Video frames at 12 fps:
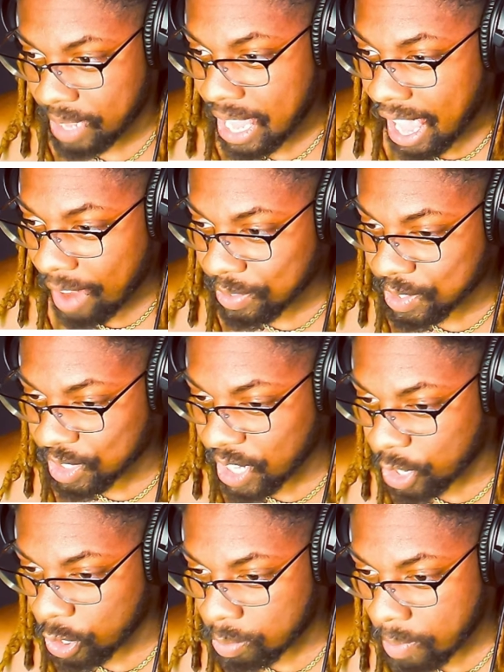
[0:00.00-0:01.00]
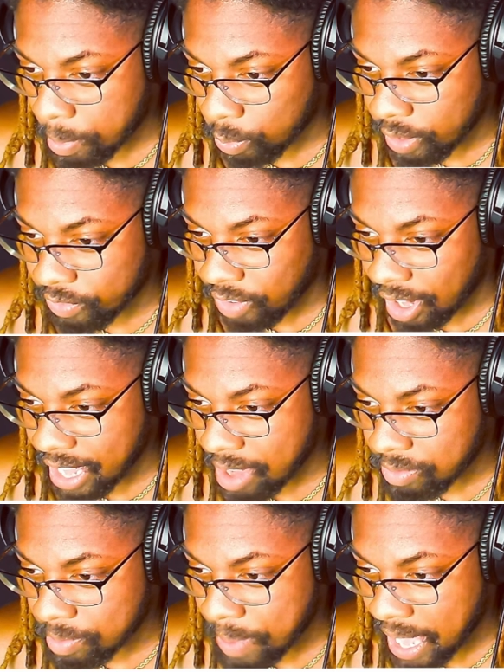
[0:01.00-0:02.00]
Ever since I could remember, we fought
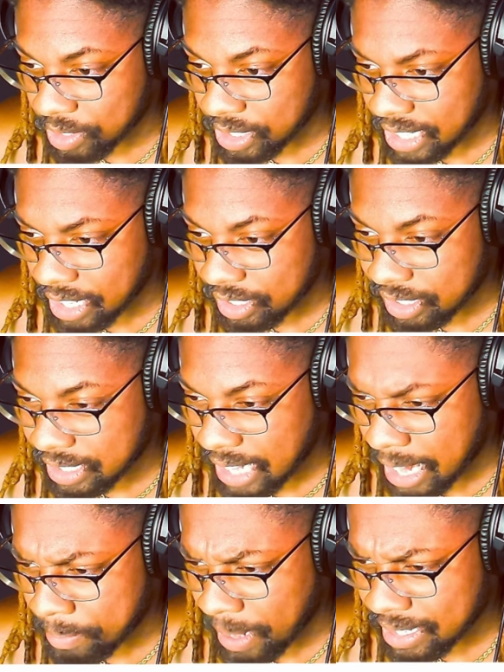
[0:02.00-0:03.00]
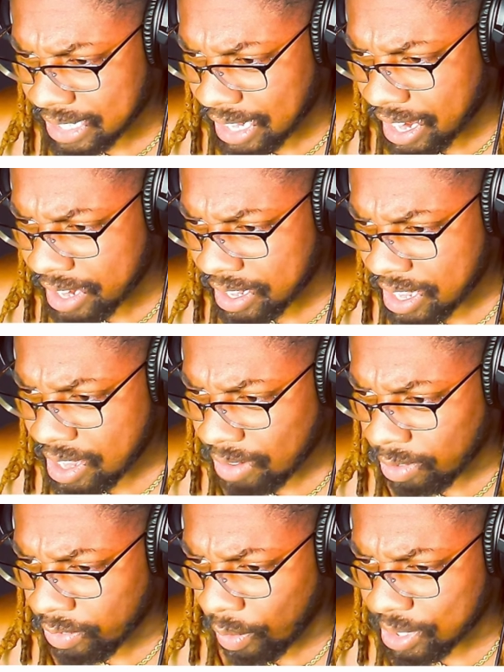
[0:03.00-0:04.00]
every battle together, side by side.
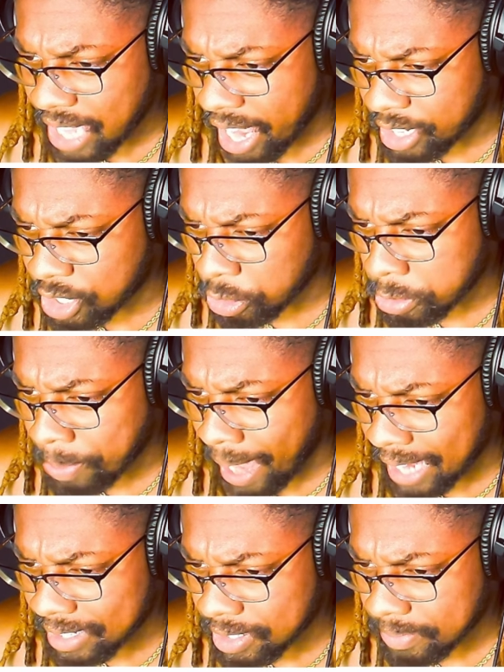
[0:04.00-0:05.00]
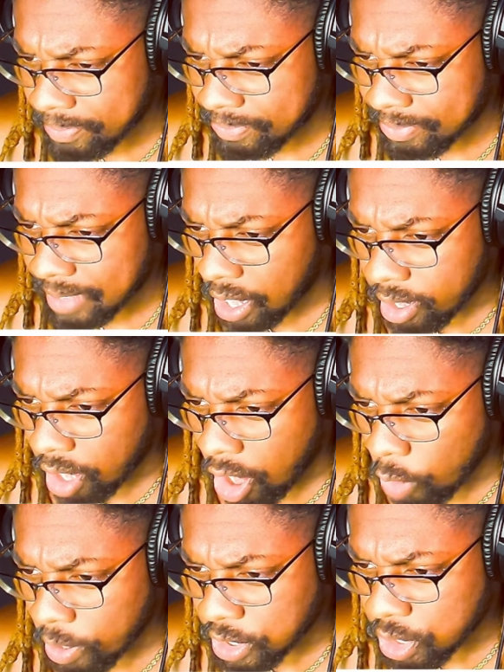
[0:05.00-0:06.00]
We've always had each other's backs.
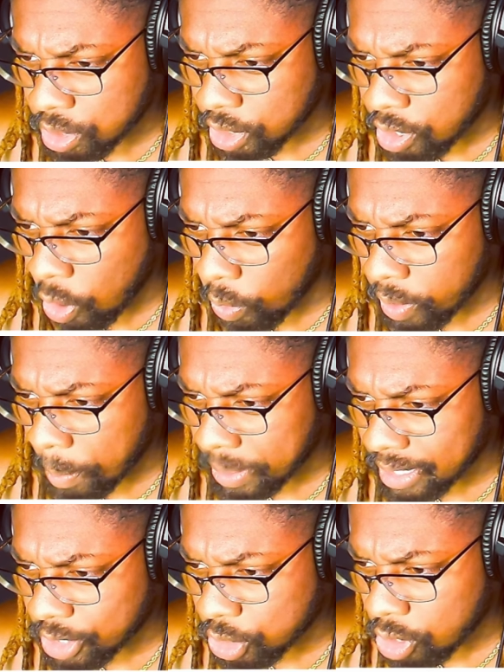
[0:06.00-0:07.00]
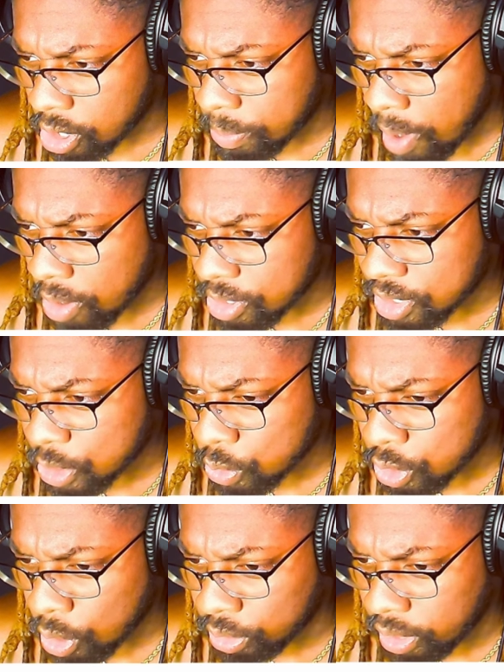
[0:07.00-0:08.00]
Always used to going up against strong opponents. This
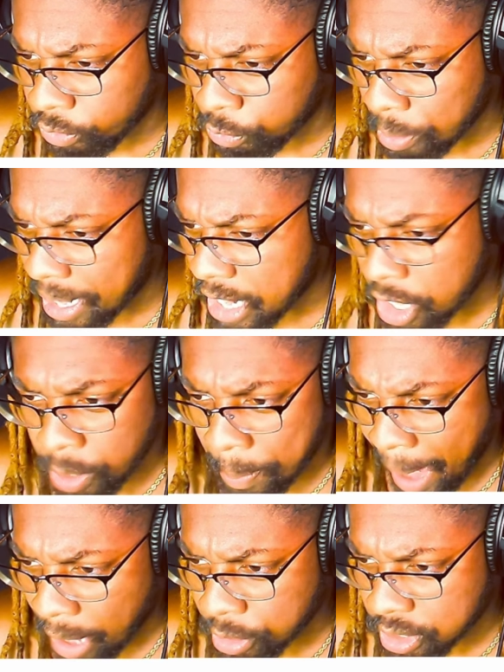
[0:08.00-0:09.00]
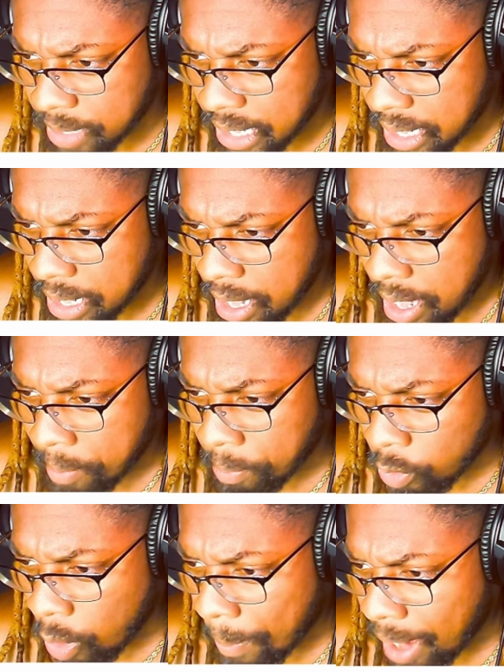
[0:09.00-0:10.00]
was no different from any other battle to me.
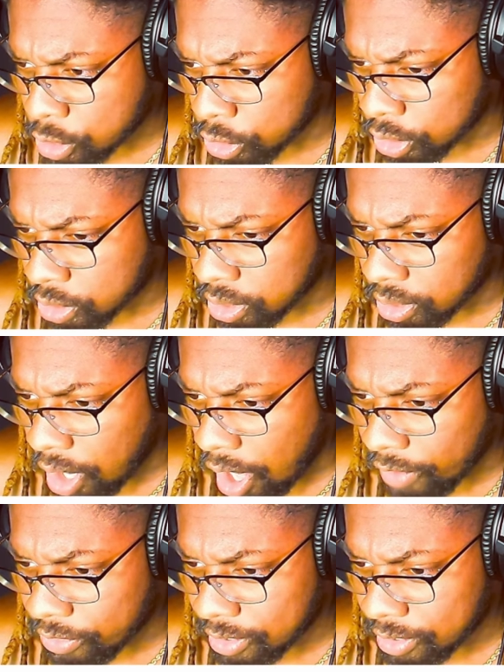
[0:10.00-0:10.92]
But Ramattra looked a little off.